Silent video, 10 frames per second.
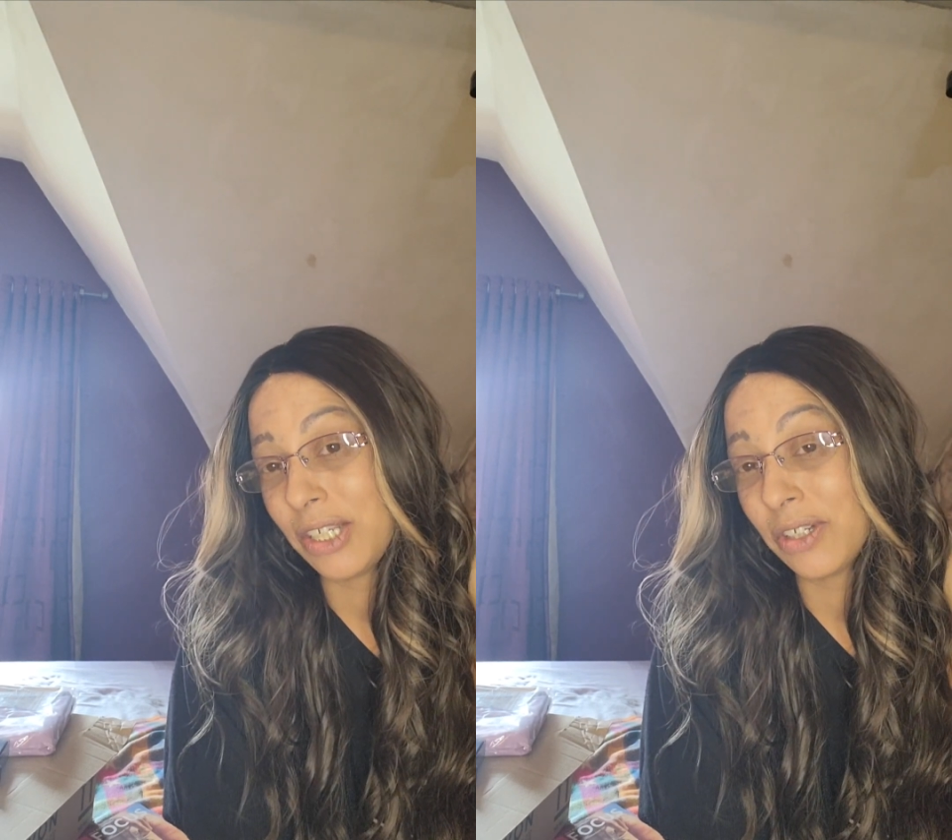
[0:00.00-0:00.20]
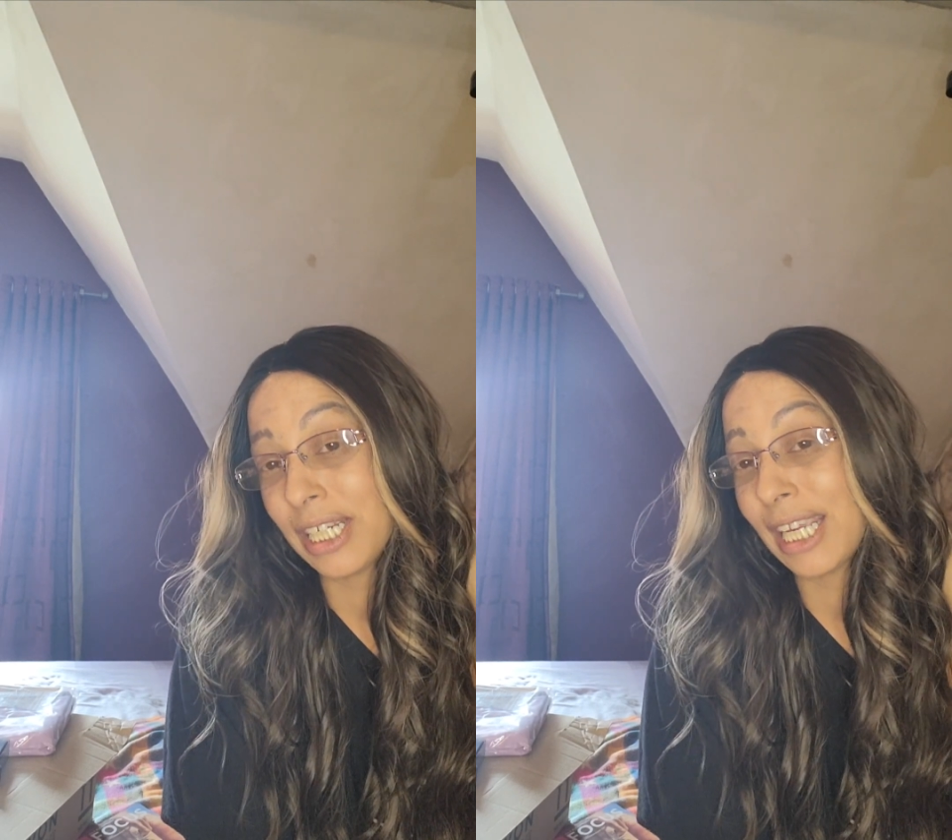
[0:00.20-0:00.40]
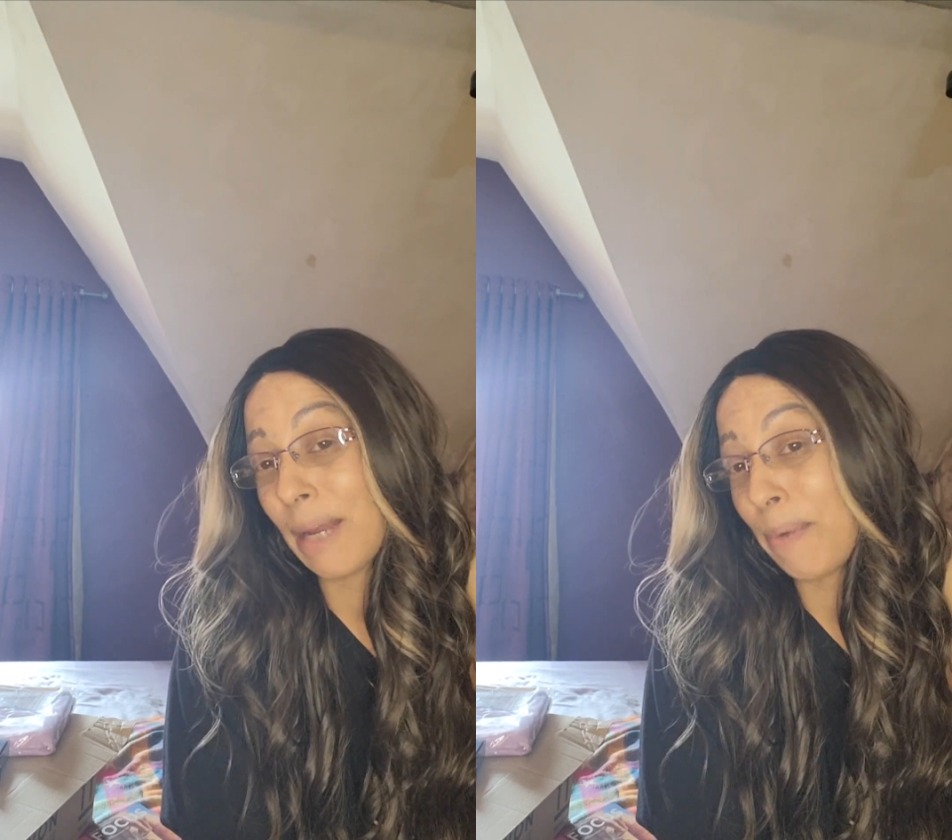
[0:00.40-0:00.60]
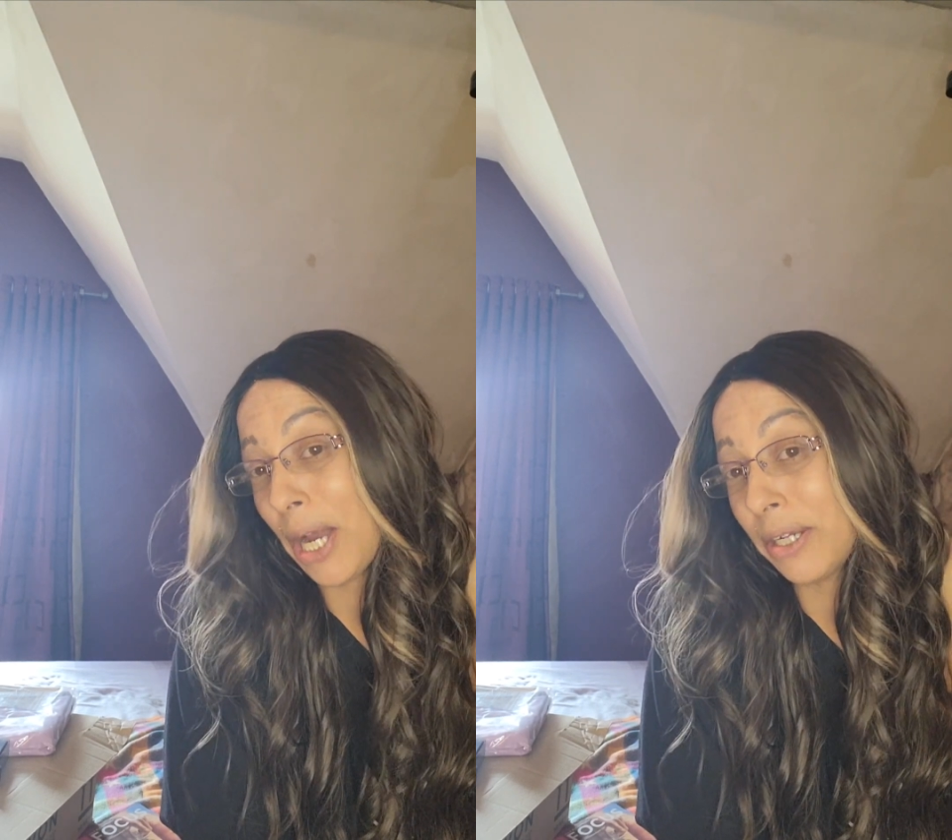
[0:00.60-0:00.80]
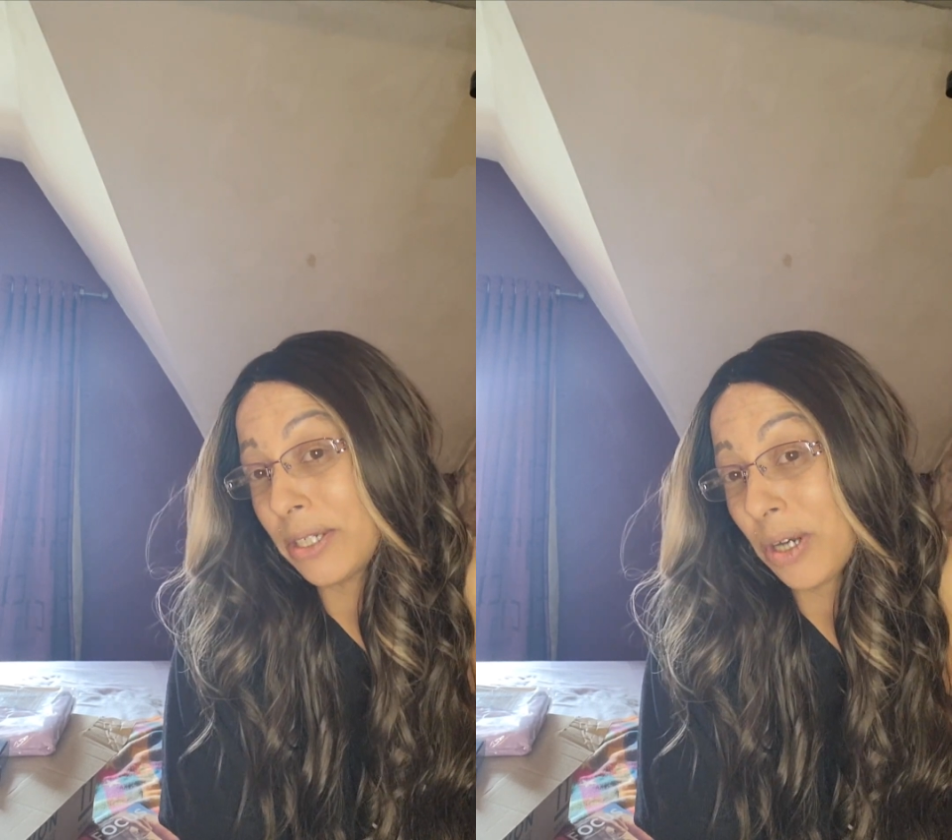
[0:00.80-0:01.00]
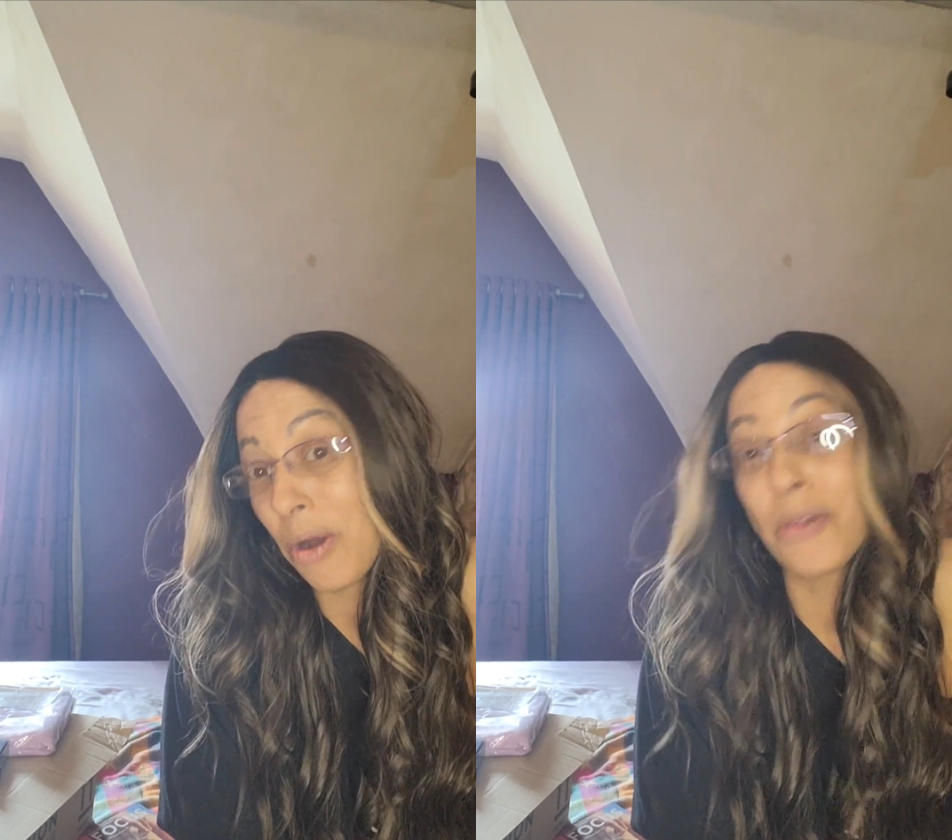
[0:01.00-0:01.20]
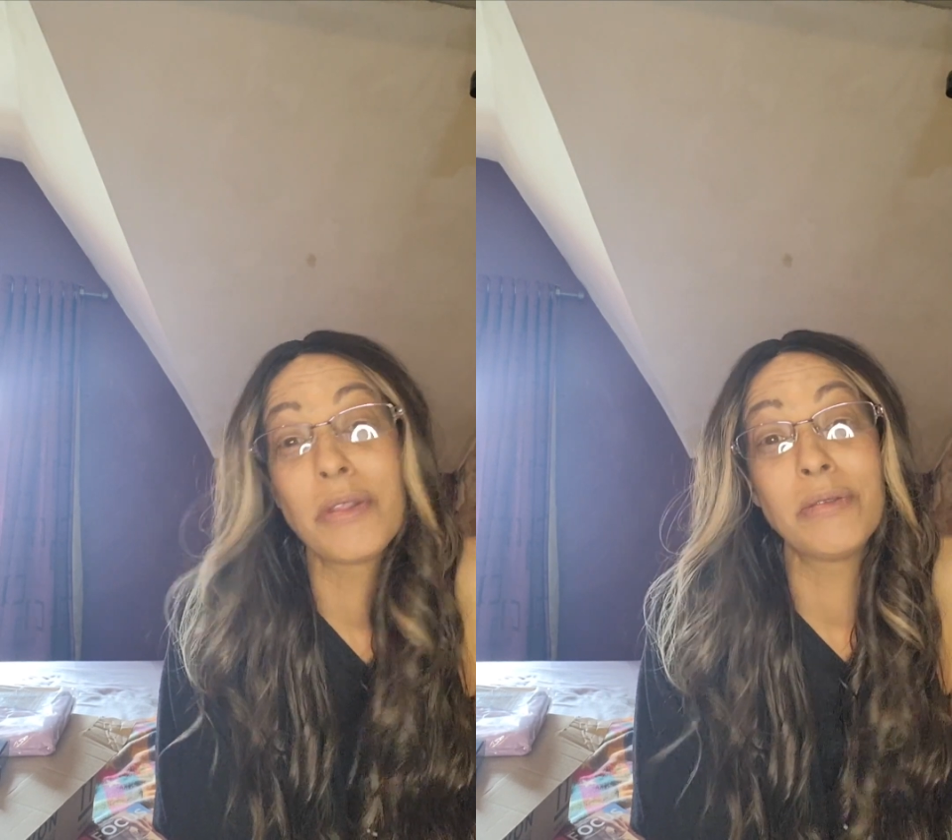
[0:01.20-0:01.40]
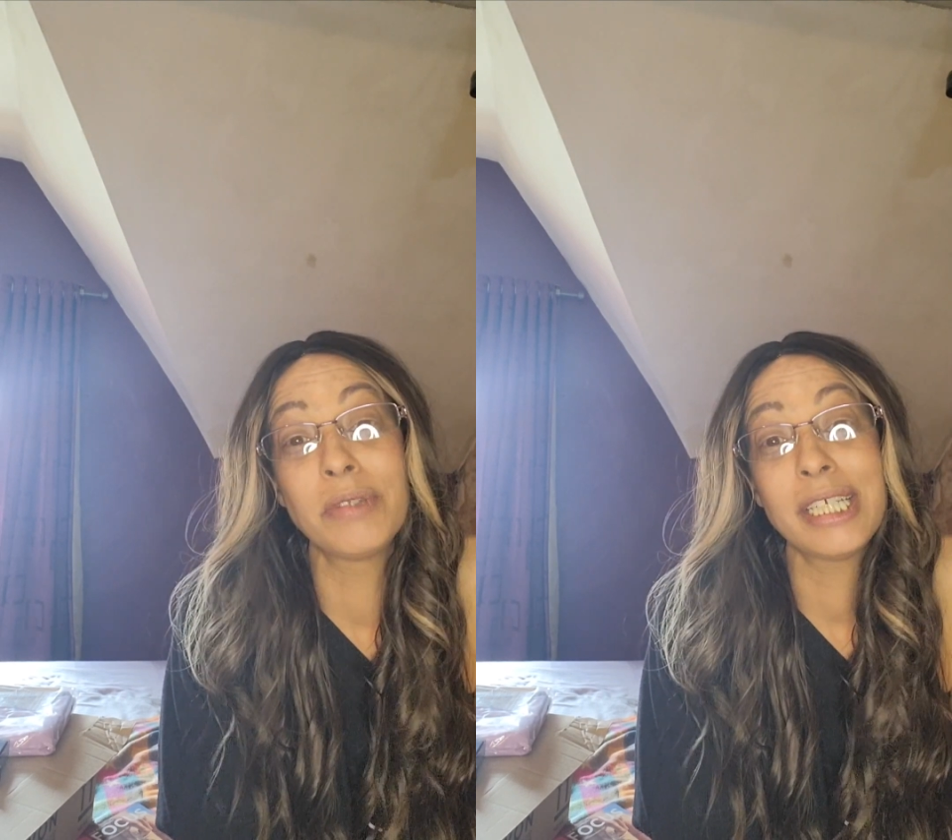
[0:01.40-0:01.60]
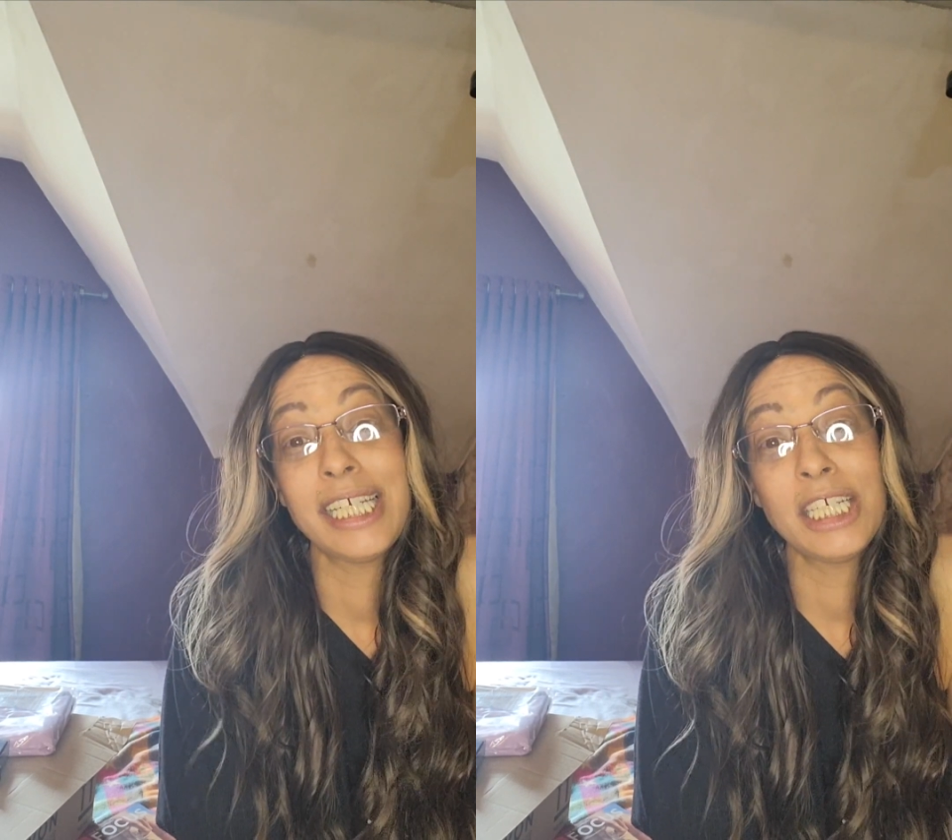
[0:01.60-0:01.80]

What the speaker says: you're going to get a post on